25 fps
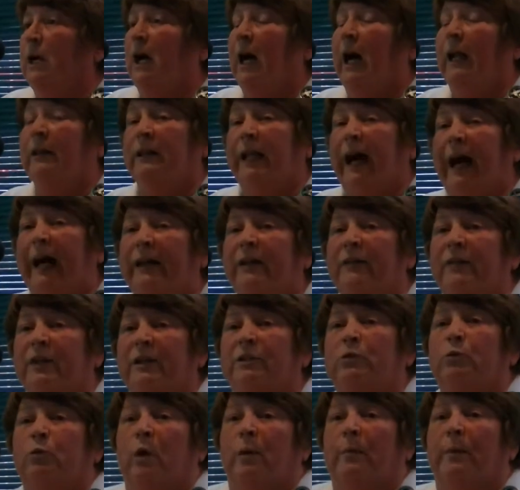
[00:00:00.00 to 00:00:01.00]
A lot of
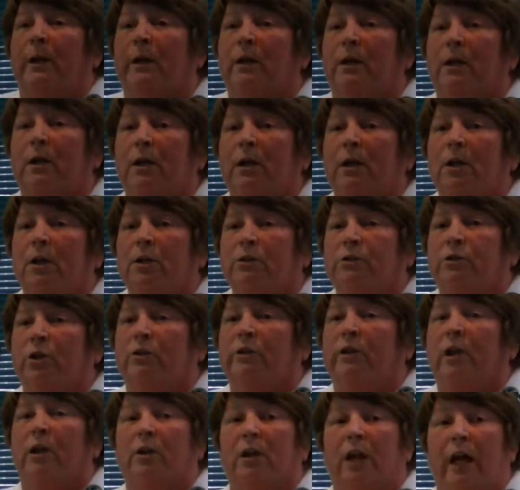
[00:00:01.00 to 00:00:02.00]
these women took
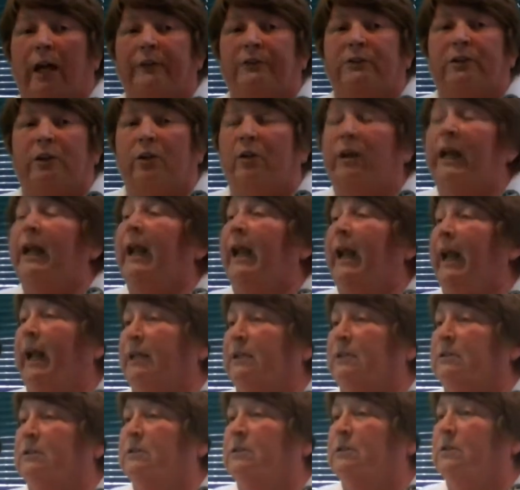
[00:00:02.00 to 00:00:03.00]
their lives in their
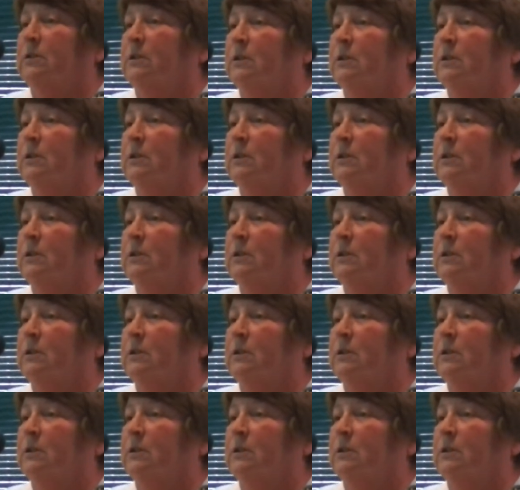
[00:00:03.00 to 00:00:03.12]
hands